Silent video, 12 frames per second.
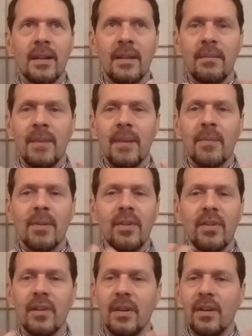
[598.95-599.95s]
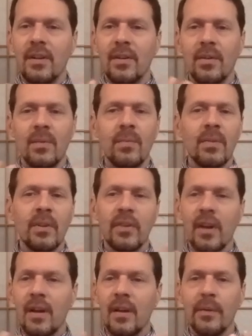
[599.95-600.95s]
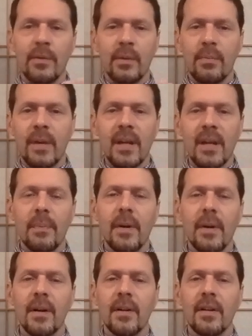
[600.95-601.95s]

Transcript: the memory started to dissolve or break apart,